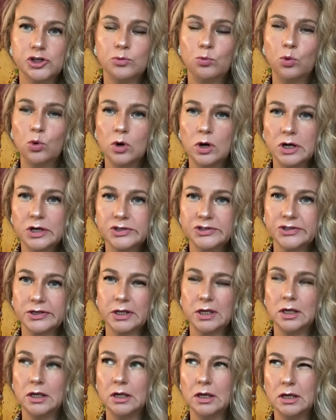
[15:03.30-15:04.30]
was
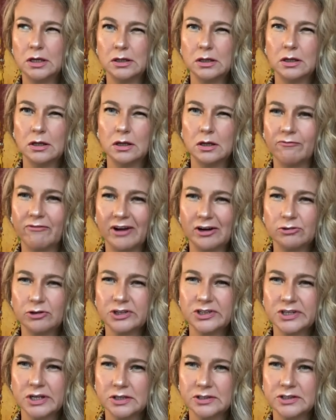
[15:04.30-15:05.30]
in very
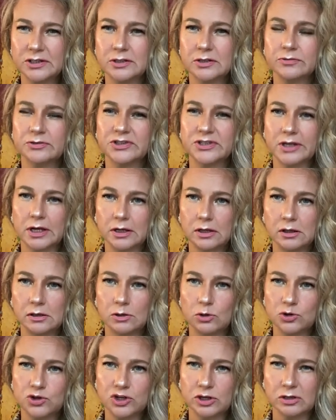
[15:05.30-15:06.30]
sensitive
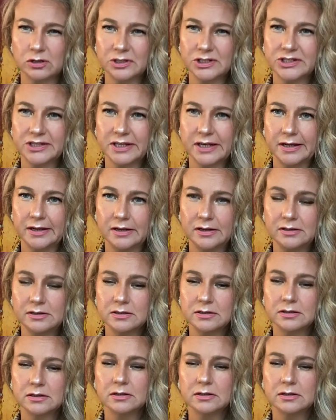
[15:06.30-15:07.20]
psychological state